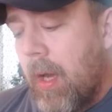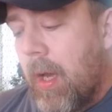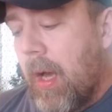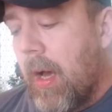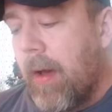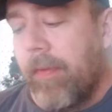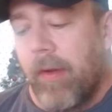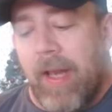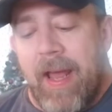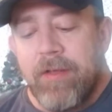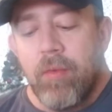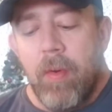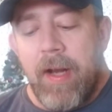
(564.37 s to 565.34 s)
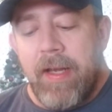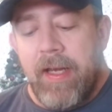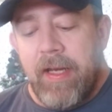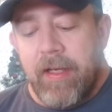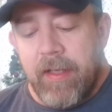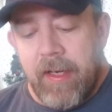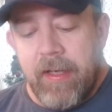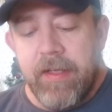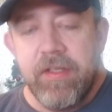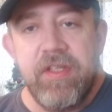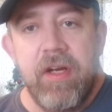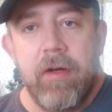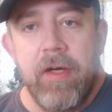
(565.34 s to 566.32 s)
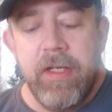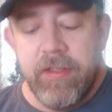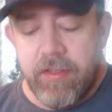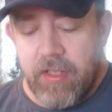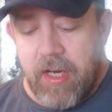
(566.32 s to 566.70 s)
The last one I needed in the series